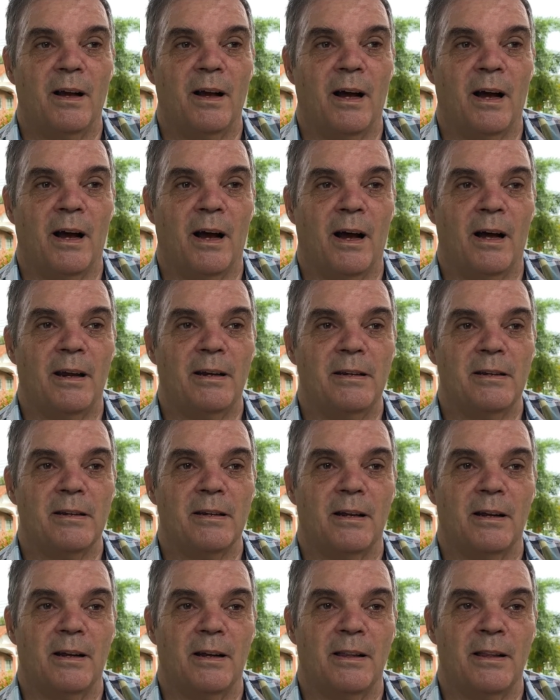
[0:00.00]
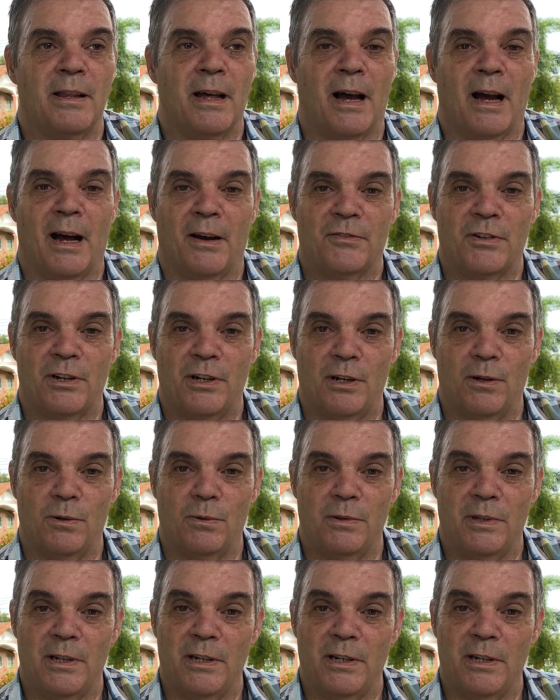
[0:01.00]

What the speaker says: And that afternoon,